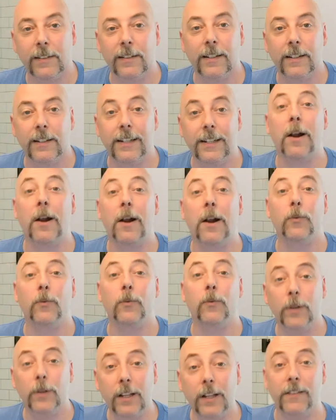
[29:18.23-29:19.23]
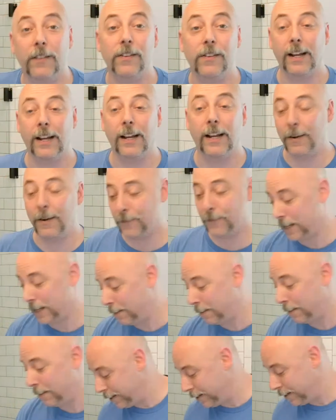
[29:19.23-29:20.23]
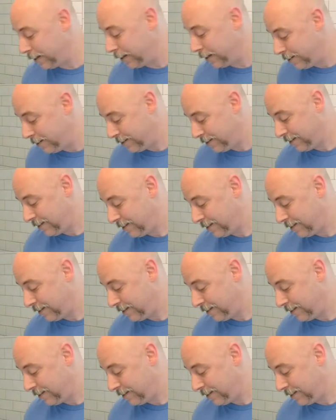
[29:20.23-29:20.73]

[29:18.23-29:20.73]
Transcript: Now I really feel like I'm from Time Splitters.